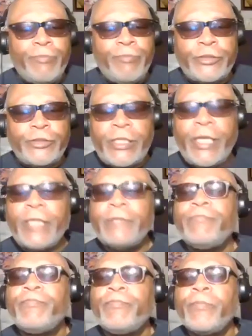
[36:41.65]
The
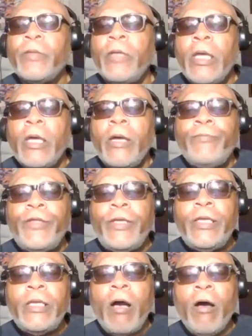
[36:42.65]
Office of the People's
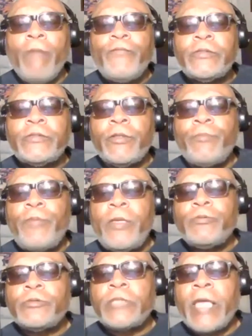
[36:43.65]
Counsel
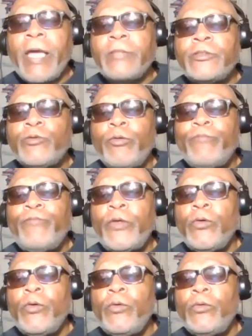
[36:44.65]
reviewed the
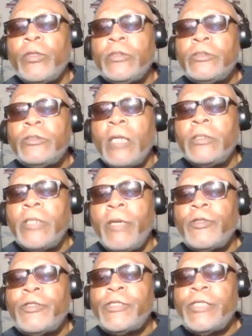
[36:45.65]
WGL's
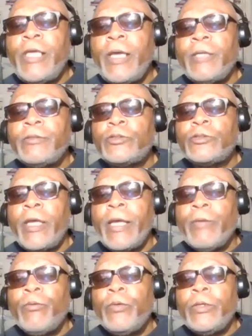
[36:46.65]
request and
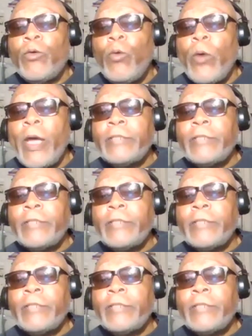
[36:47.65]
revealed